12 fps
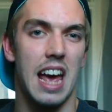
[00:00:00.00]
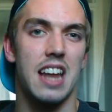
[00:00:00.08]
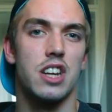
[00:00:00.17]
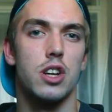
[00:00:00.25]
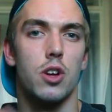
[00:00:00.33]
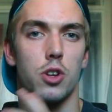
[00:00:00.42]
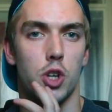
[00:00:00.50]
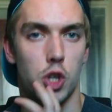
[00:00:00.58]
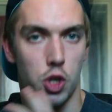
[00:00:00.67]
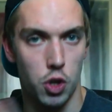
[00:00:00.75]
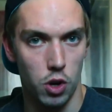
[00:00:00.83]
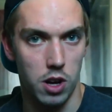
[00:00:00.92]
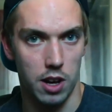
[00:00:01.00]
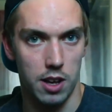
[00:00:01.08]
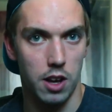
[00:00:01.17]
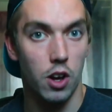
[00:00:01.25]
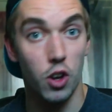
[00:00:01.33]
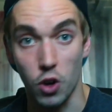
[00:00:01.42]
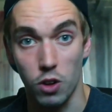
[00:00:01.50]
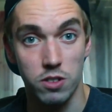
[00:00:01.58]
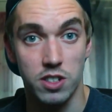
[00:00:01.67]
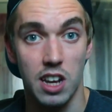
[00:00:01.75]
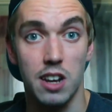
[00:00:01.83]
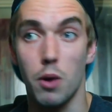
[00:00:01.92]
and the sugar
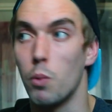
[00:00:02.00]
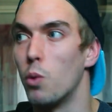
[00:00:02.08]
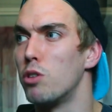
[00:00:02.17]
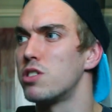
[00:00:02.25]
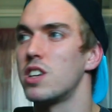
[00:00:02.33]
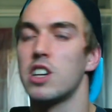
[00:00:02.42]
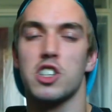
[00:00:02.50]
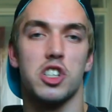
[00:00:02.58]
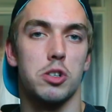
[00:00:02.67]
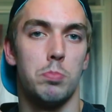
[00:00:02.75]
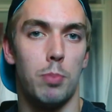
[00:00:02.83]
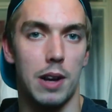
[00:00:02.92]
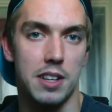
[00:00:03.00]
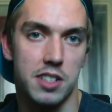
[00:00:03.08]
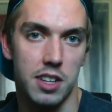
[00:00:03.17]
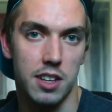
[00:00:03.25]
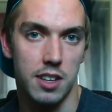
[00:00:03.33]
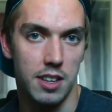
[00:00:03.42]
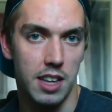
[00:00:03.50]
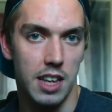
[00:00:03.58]
content was explicit.